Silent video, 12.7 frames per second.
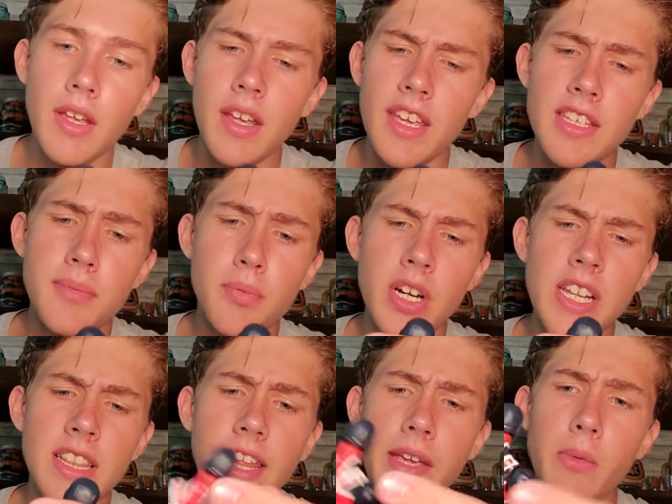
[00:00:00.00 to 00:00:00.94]
He's pretty
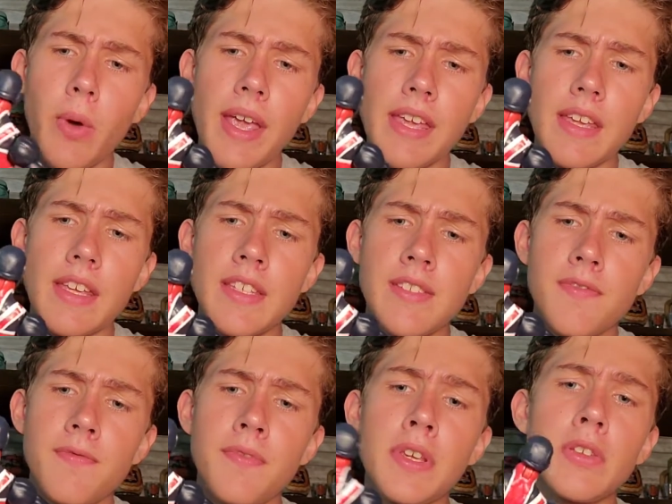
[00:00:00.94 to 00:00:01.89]
lightweight. He
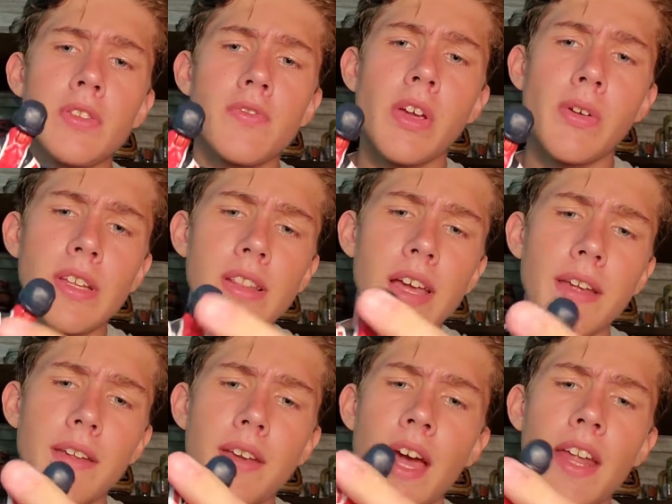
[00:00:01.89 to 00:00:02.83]
feels very
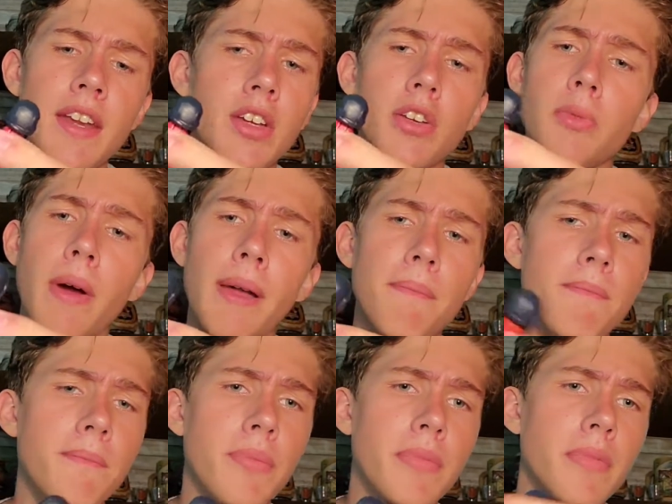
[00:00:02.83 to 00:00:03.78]
light, not in a good way,
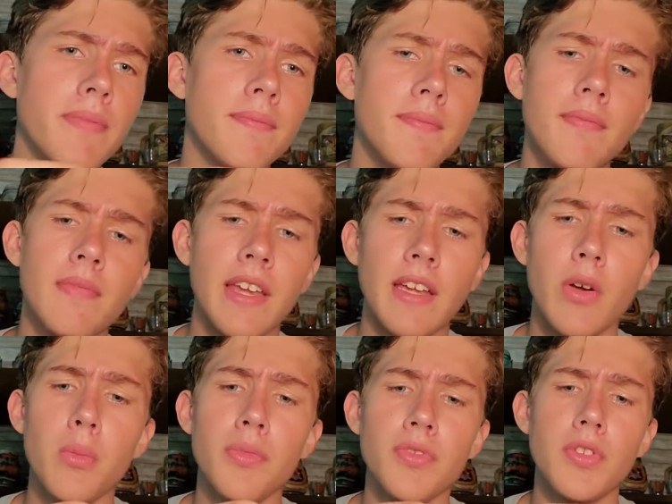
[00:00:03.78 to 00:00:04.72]
mm-hmm. like
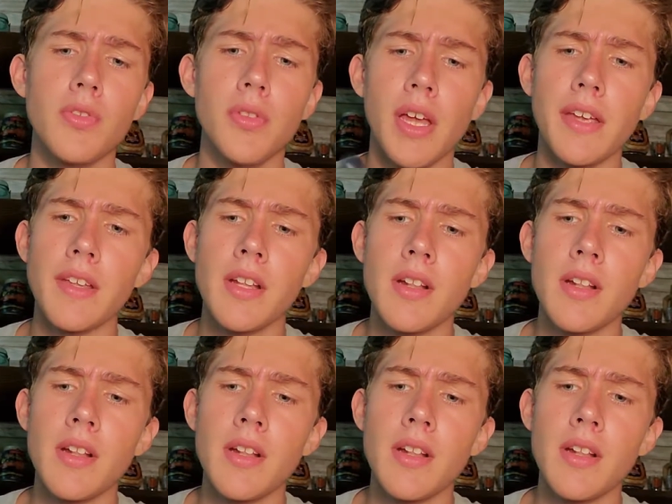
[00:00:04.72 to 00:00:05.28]
almost too light.